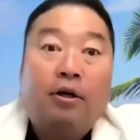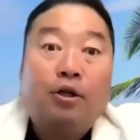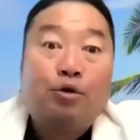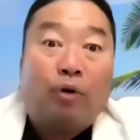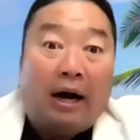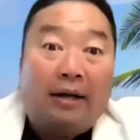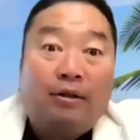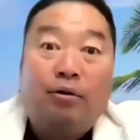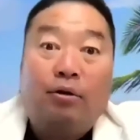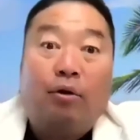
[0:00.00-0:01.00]
try
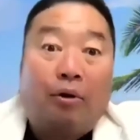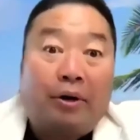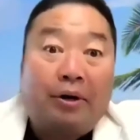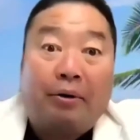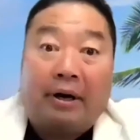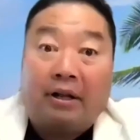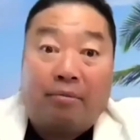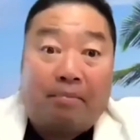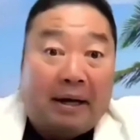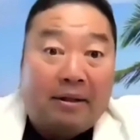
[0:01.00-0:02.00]
to lower your
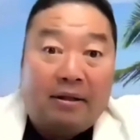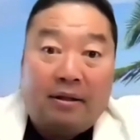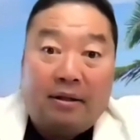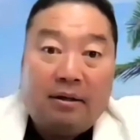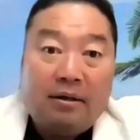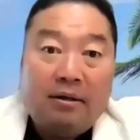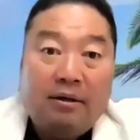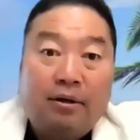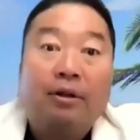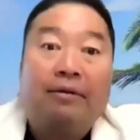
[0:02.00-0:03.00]
expense,
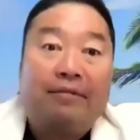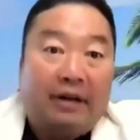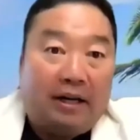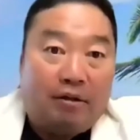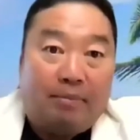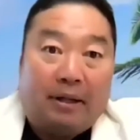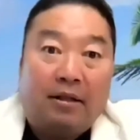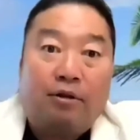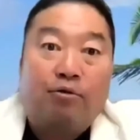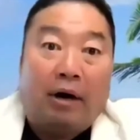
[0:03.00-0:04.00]
your living
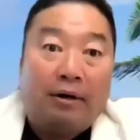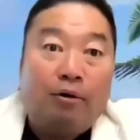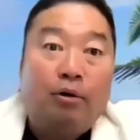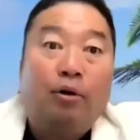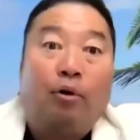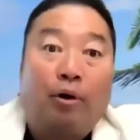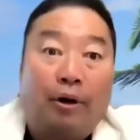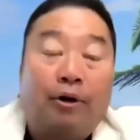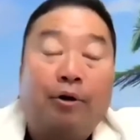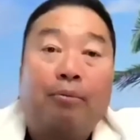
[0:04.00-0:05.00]
expense. Try to lower
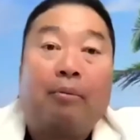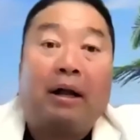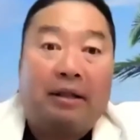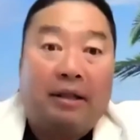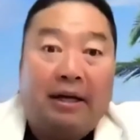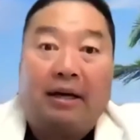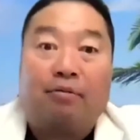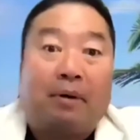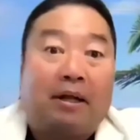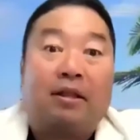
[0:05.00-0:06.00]
your monthly
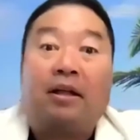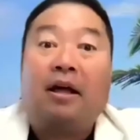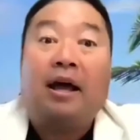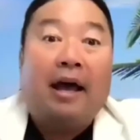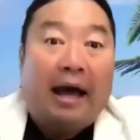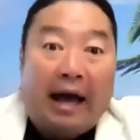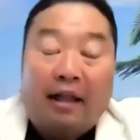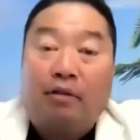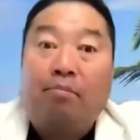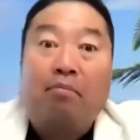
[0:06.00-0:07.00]
expense
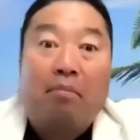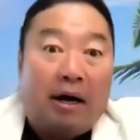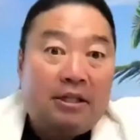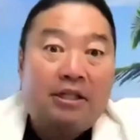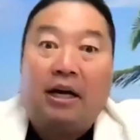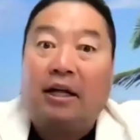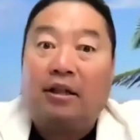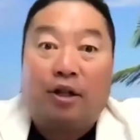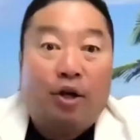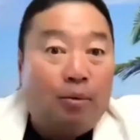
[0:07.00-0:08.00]
as much
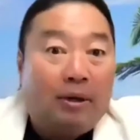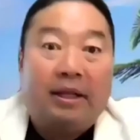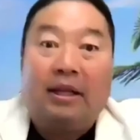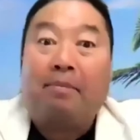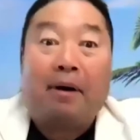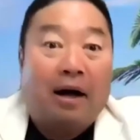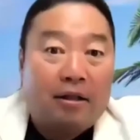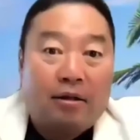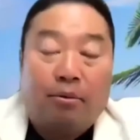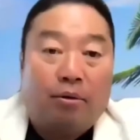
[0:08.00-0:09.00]
as humanly
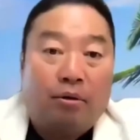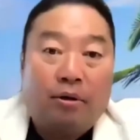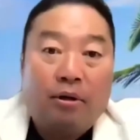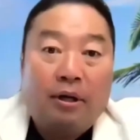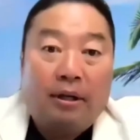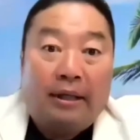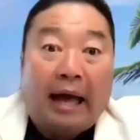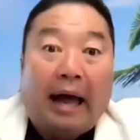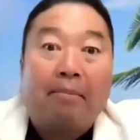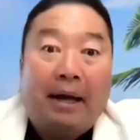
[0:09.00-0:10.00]
possible.
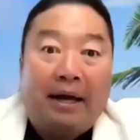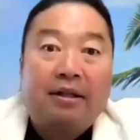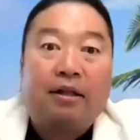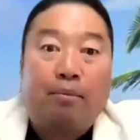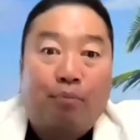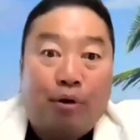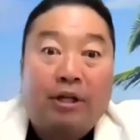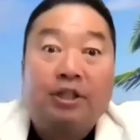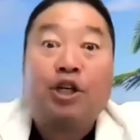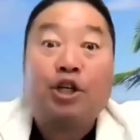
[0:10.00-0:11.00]
That makes the
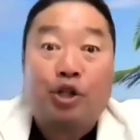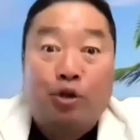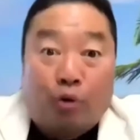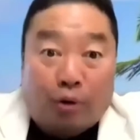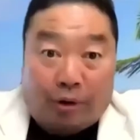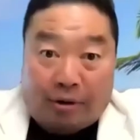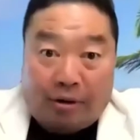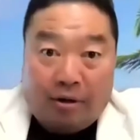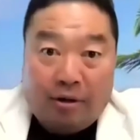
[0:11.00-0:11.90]
bridge shorter.